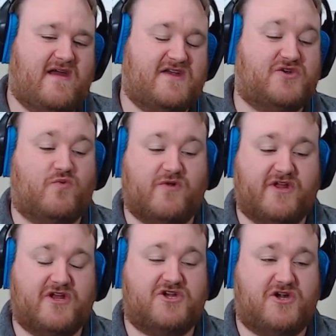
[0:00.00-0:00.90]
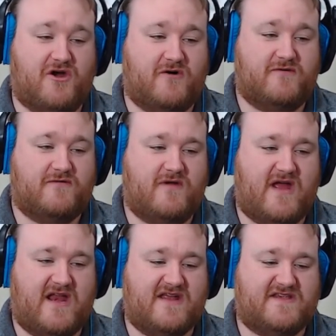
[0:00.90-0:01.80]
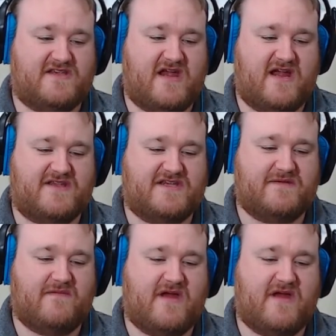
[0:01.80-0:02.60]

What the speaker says: It's a really good show, and it's